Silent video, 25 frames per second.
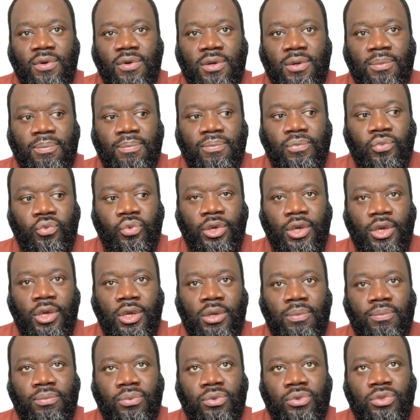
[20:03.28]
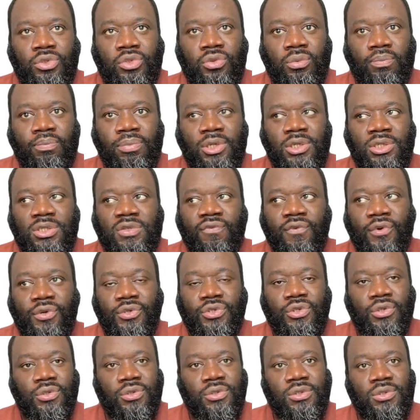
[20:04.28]
we're able to place
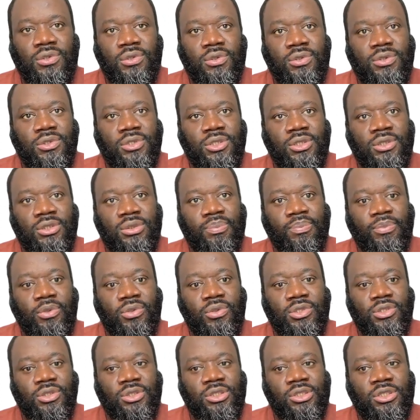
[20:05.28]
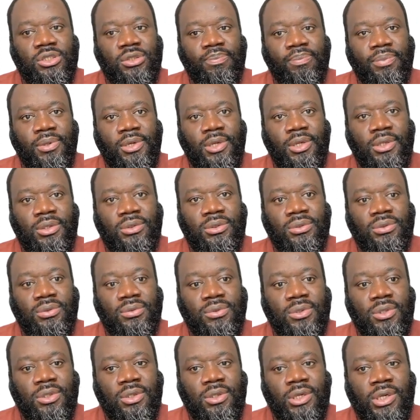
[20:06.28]
functions on the data
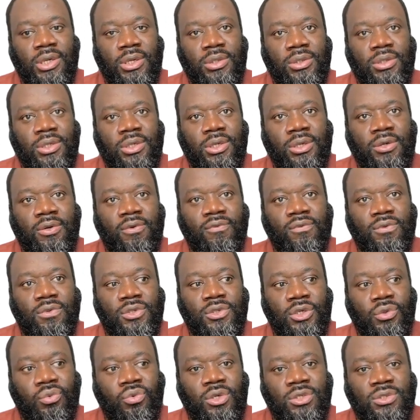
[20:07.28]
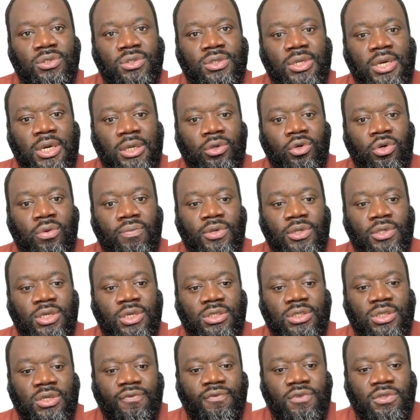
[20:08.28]
plane. Requests that come in,
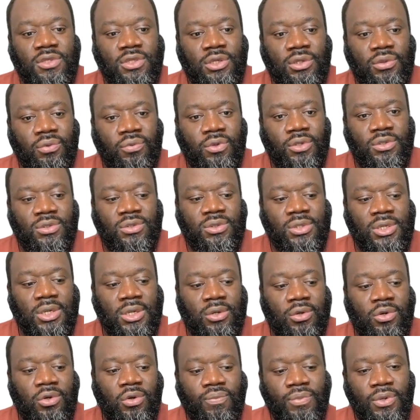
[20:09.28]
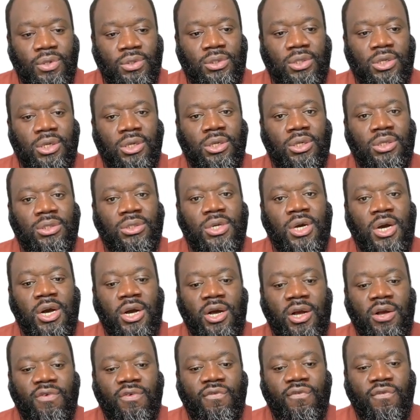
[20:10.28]
SFC requests that come in can
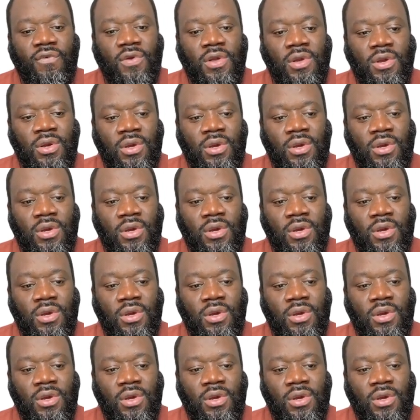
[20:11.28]
have